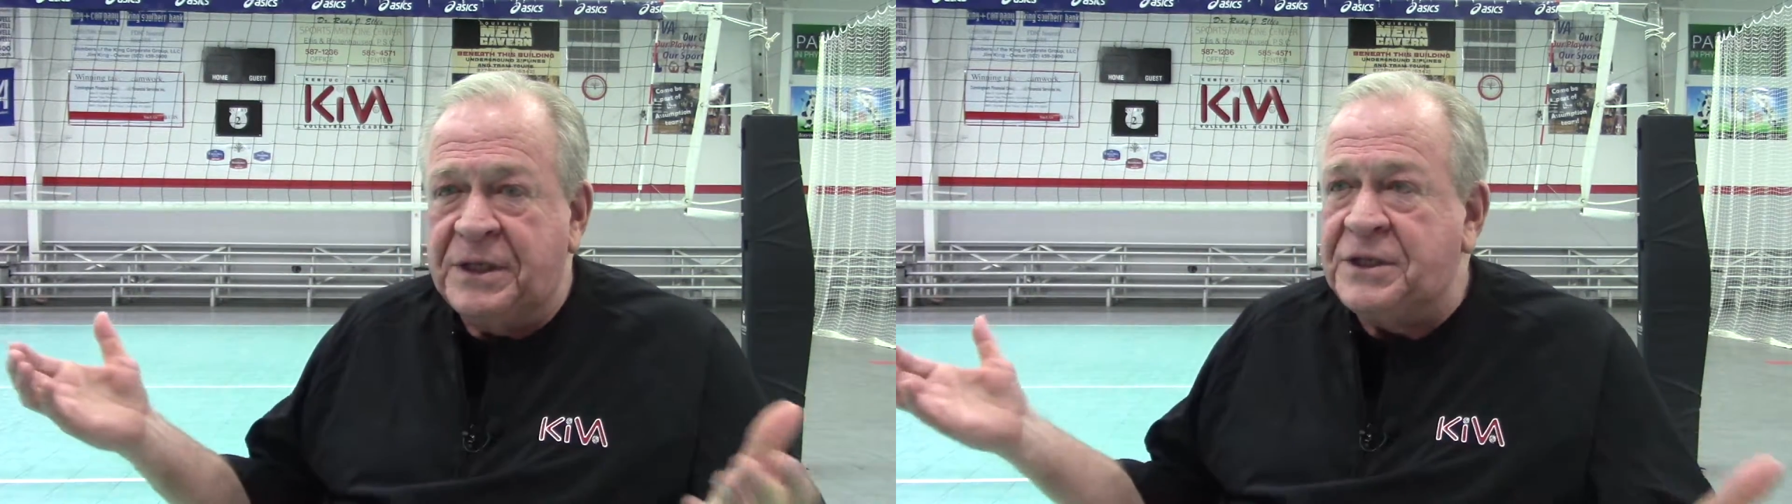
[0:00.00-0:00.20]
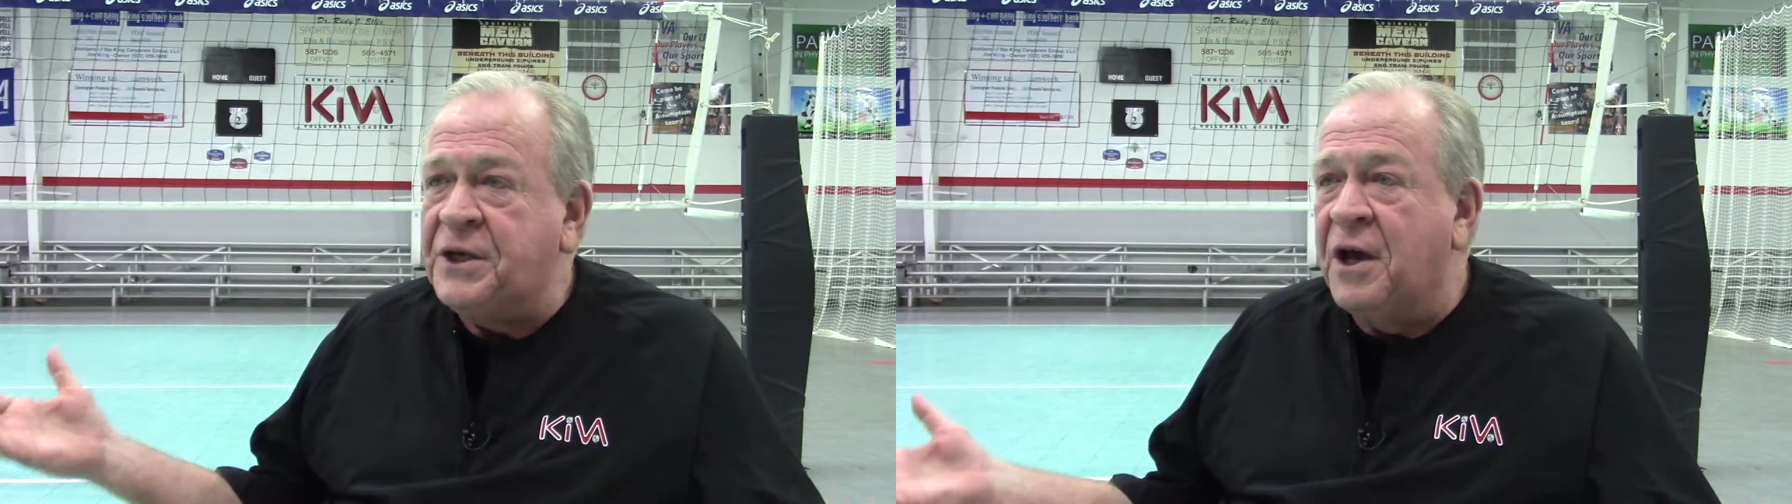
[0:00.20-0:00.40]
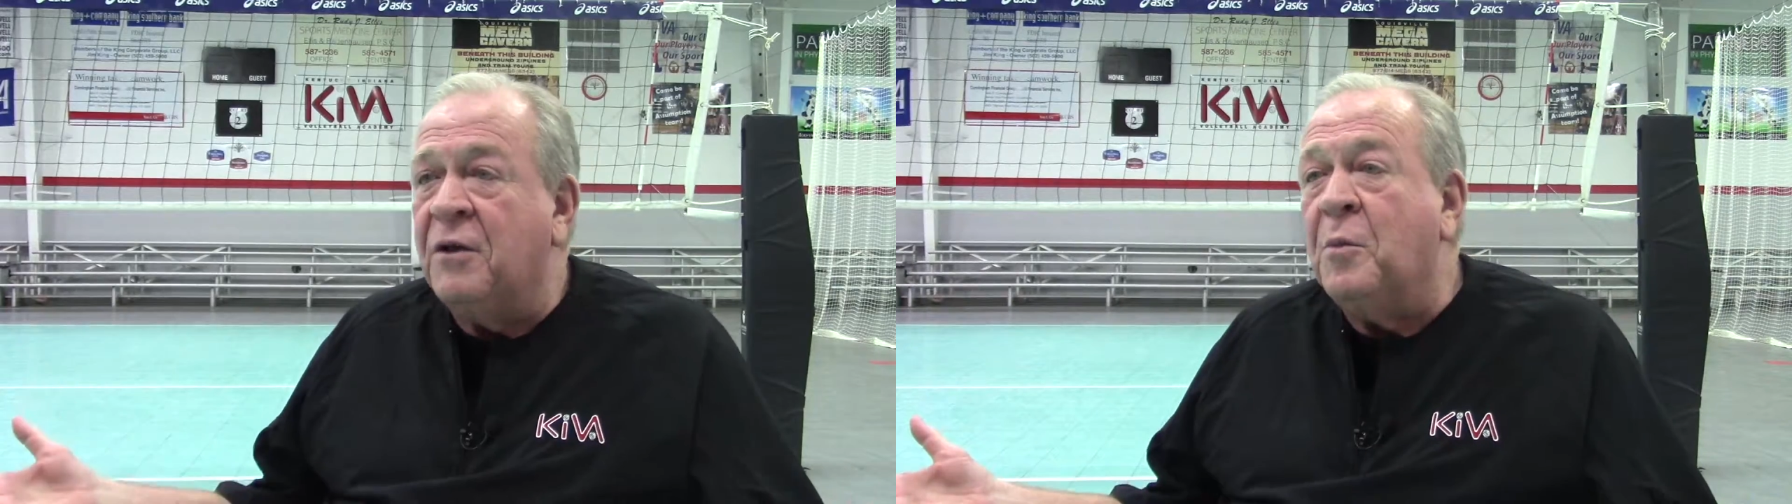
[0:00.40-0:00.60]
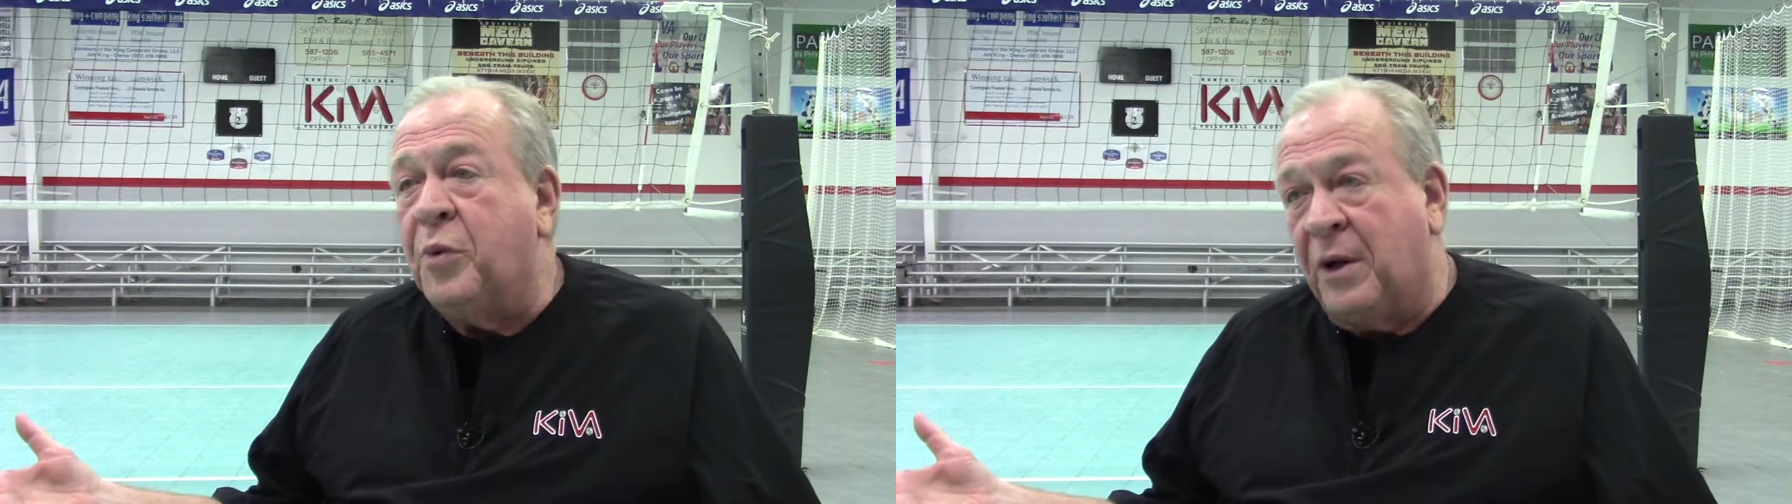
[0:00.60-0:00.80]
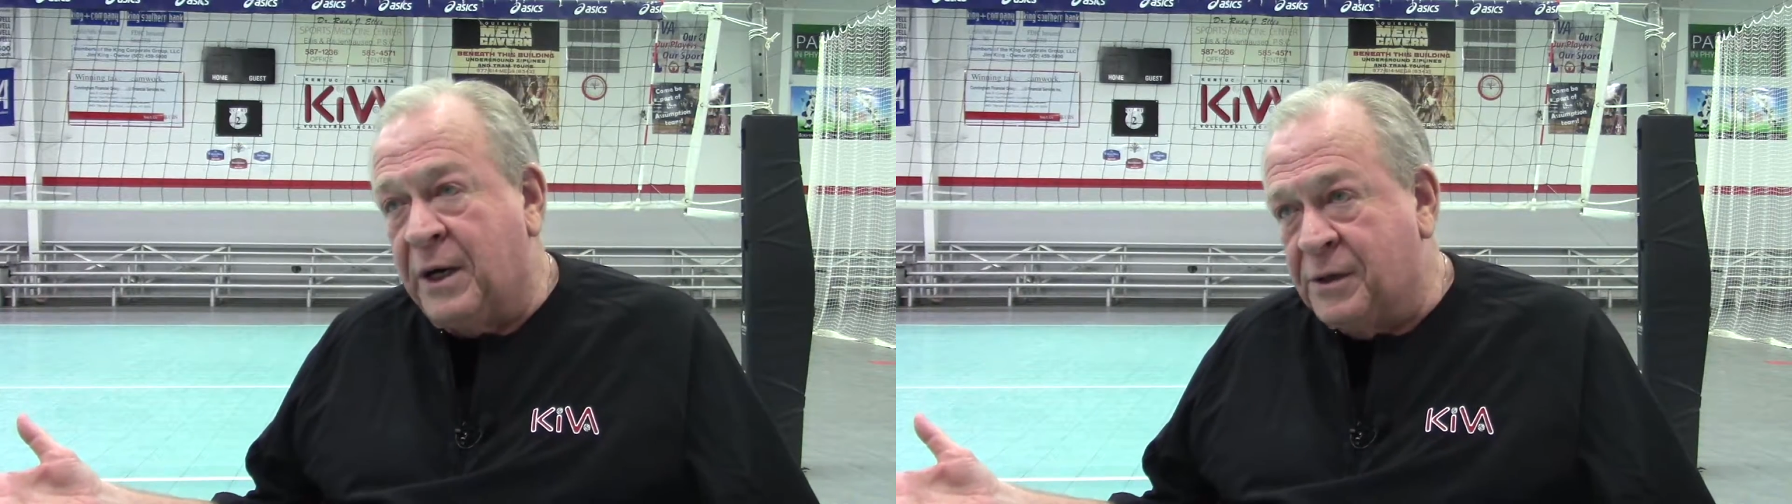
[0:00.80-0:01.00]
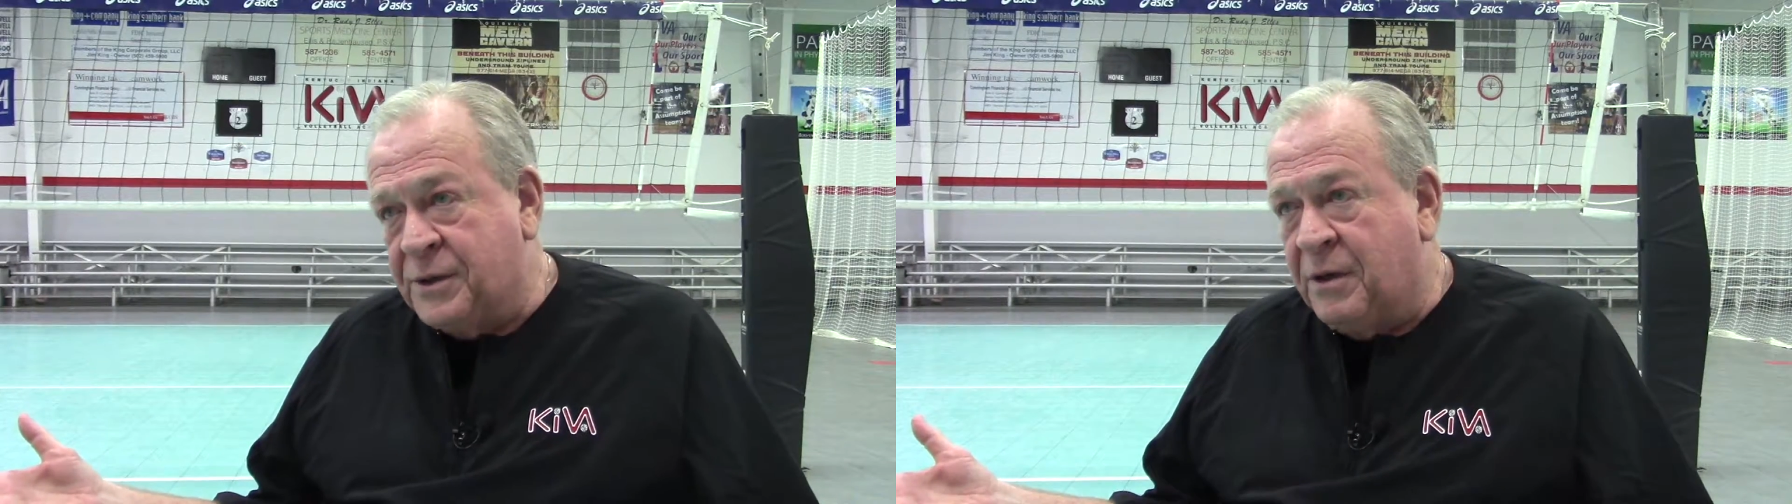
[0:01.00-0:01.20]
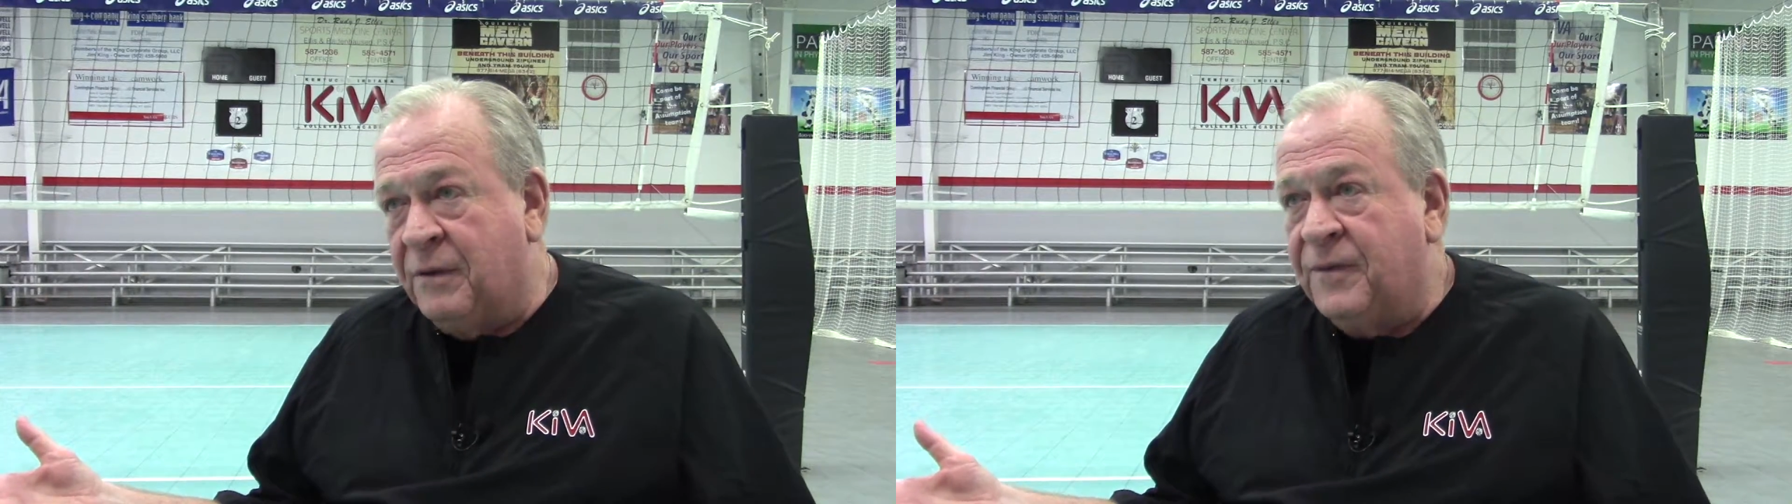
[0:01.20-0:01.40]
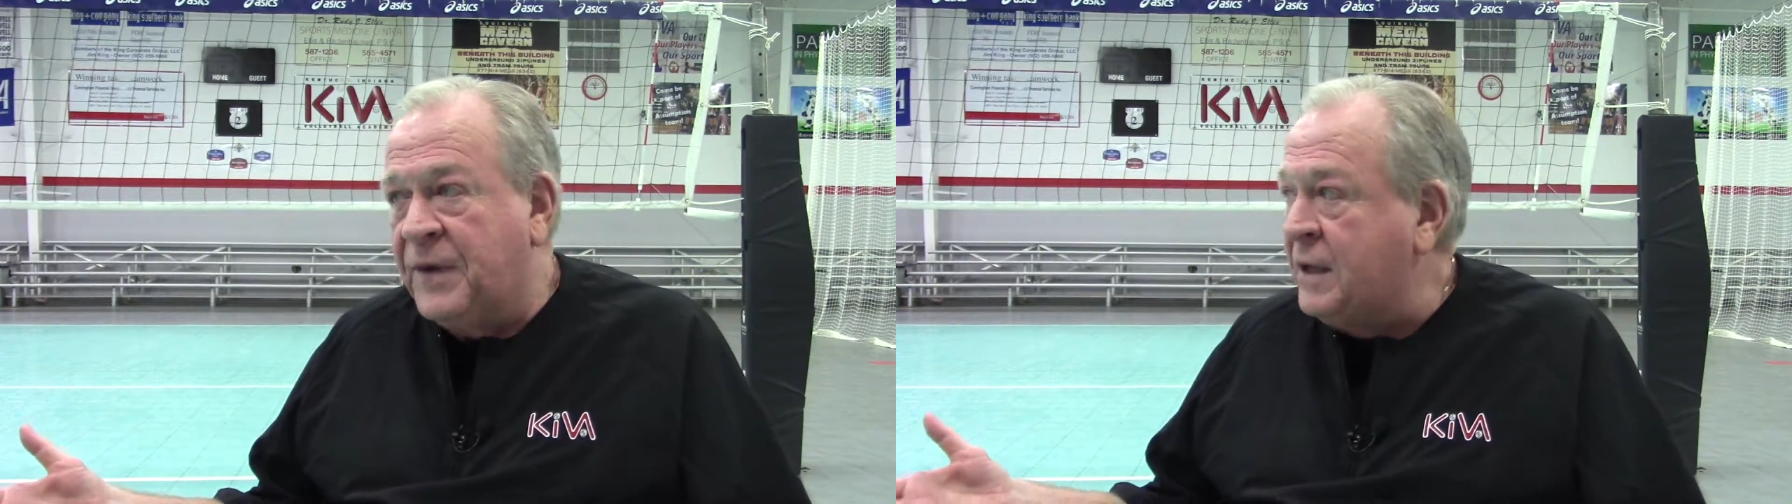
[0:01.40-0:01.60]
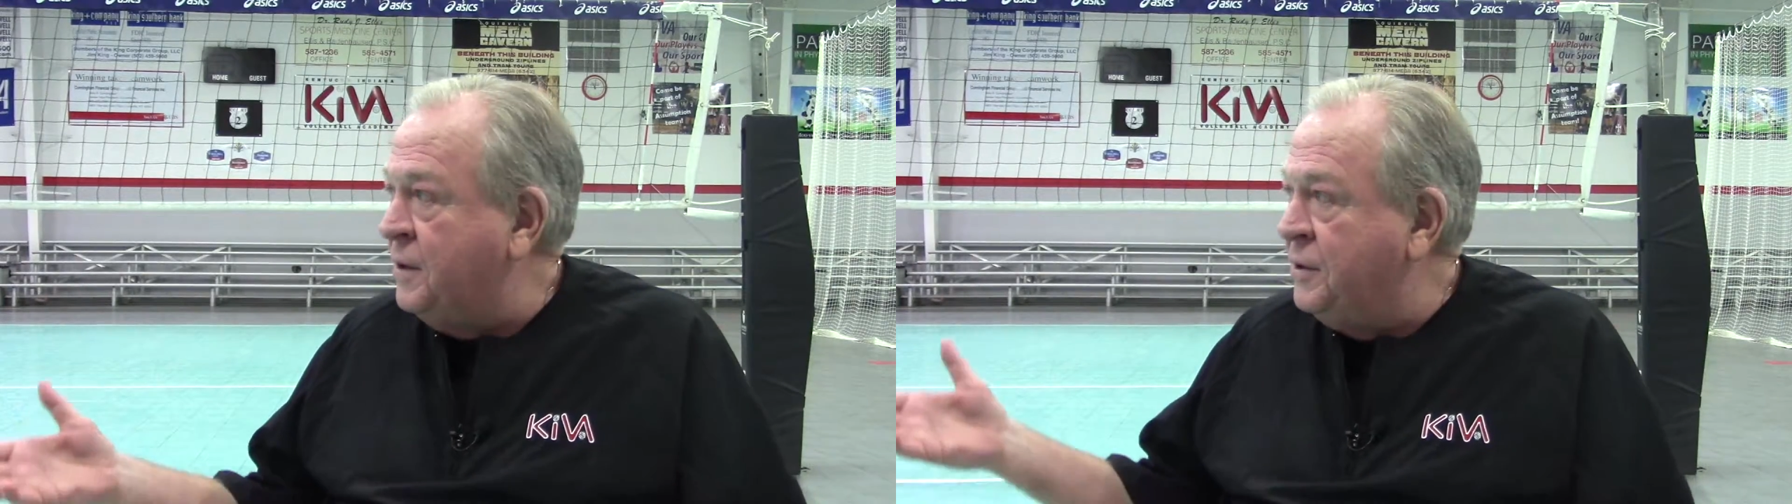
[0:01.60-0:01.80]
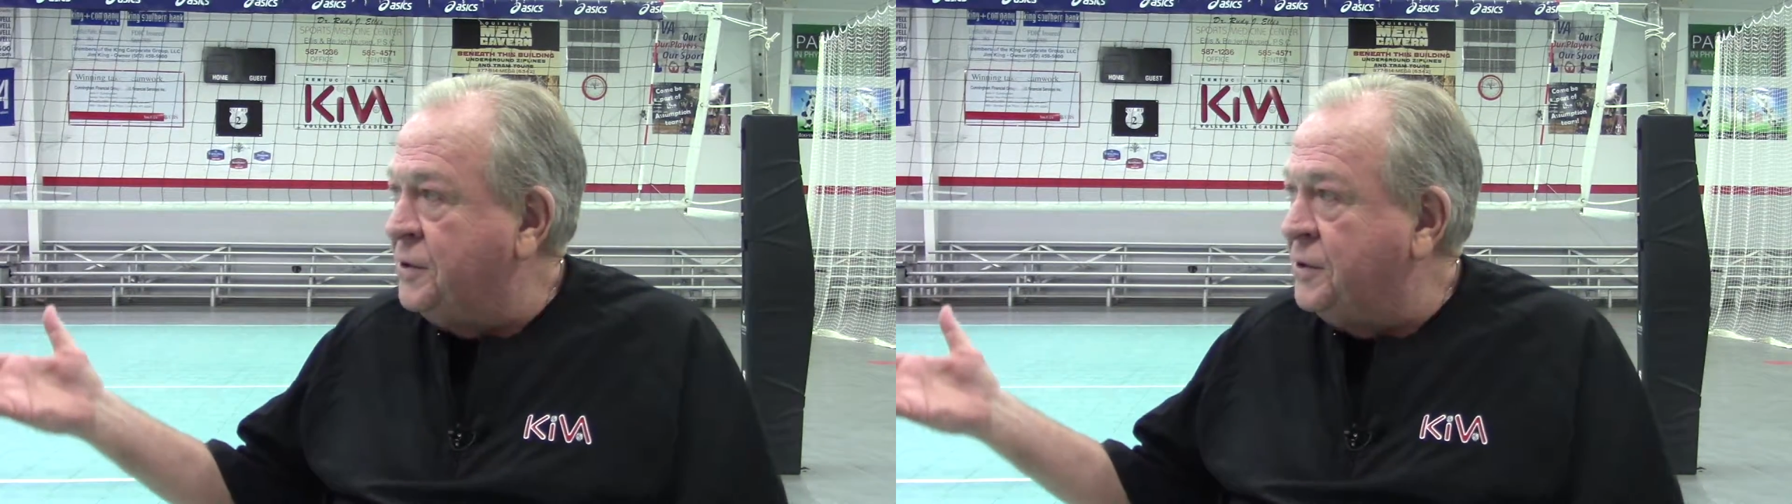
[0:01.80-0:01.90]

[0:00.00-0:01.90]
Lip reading: it's the other players that are affected.